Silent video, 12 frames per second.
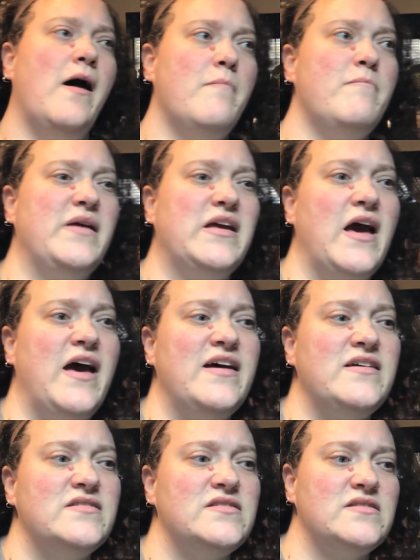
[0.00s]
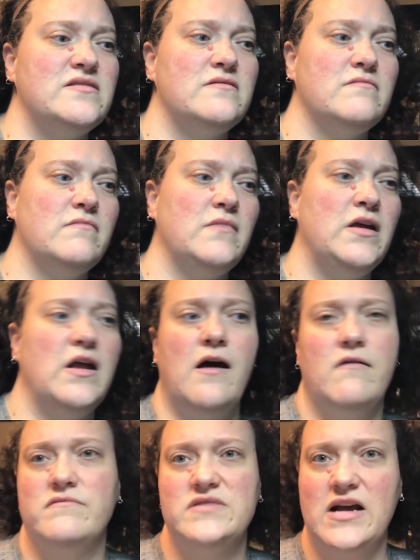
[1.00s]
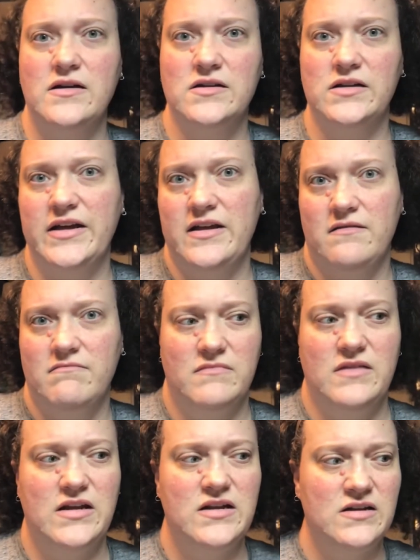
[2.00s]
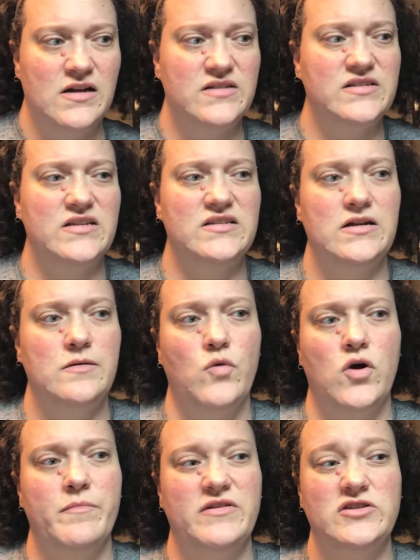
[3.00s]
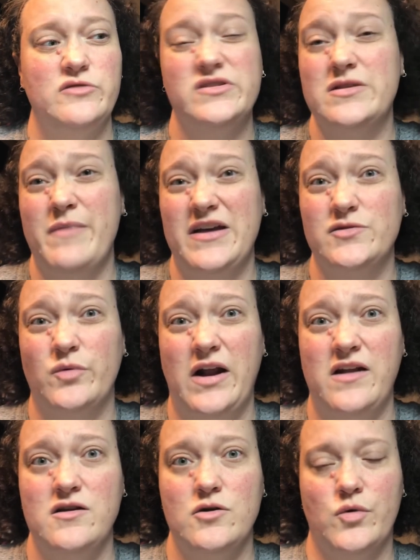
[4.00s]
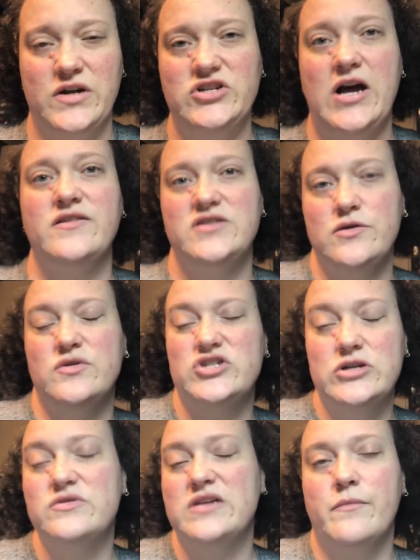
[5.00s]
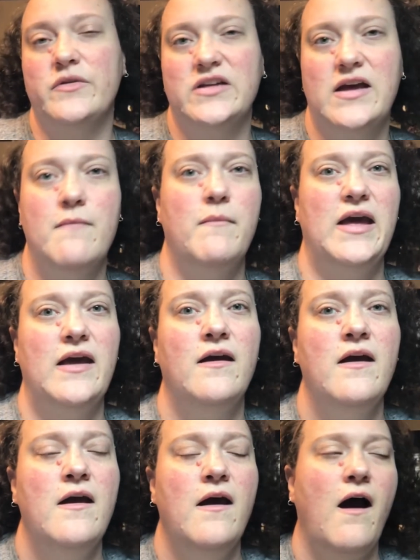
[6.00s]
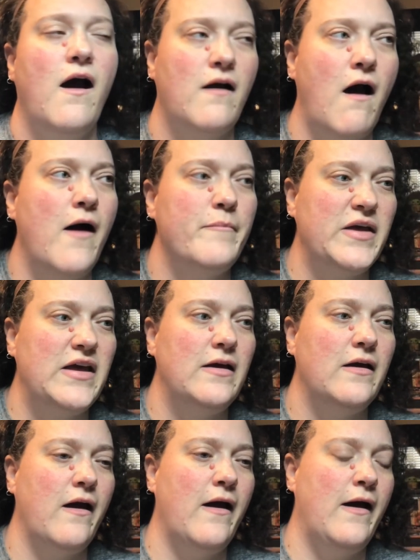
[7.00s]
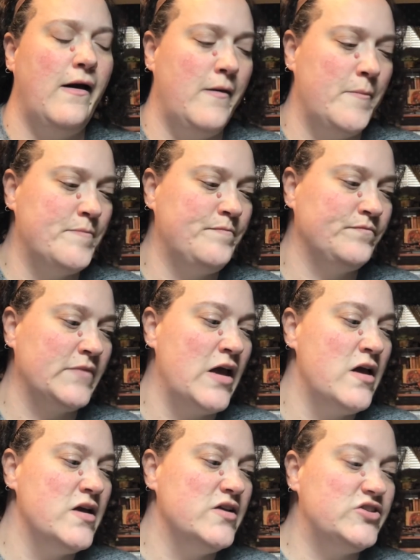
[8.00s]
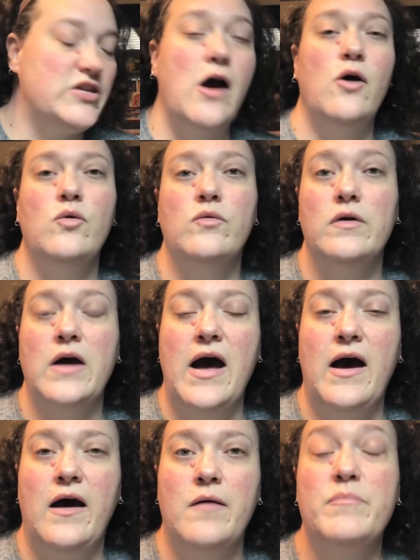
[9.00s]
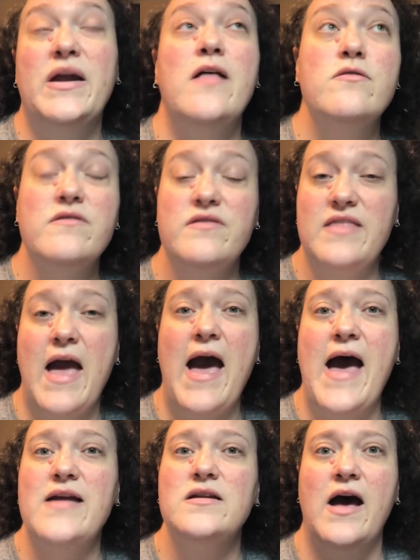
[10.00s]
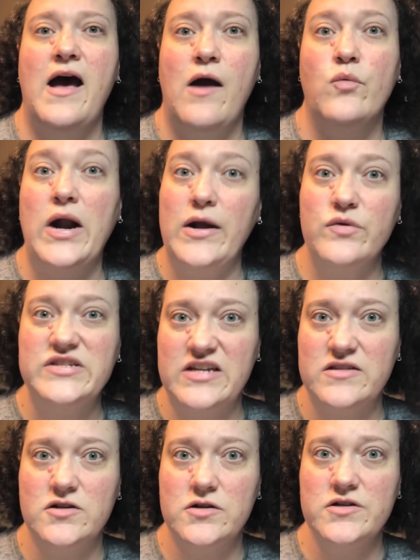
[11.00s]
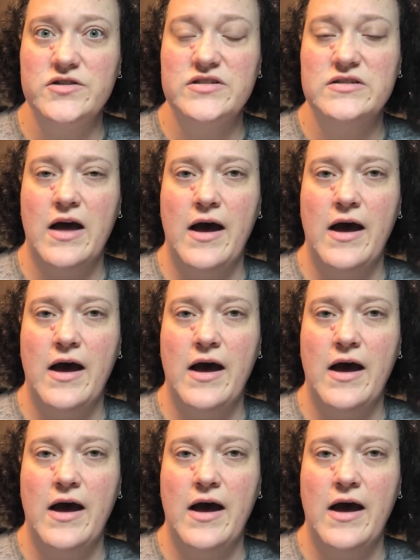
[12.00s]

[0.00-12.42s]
because, you know, technically they didn't exist anymore, but she was the best one I knew to reach out to, and she was able to get me a copy. But other than that, Running with Scissors,